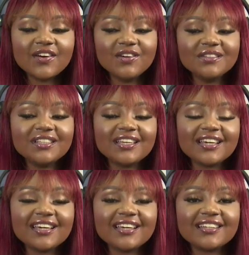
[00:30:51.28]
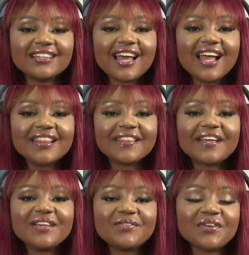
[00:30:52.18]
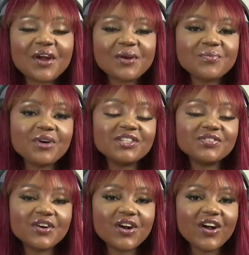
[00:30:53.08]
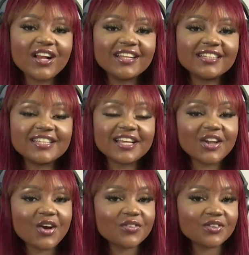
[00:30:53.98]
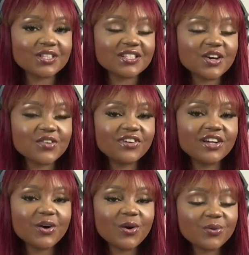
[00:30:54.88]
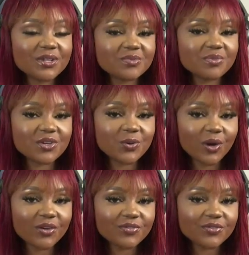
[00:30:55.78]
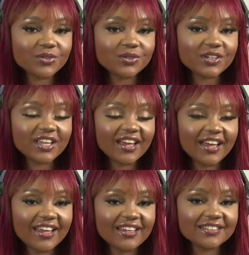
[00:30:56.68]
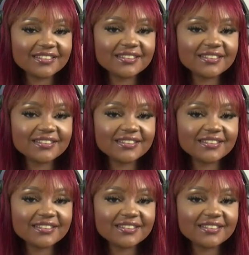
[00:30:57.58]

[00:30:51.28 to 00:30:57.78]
Okay. Thank you very much for calling. Take care of yourself and always be grateful, okay?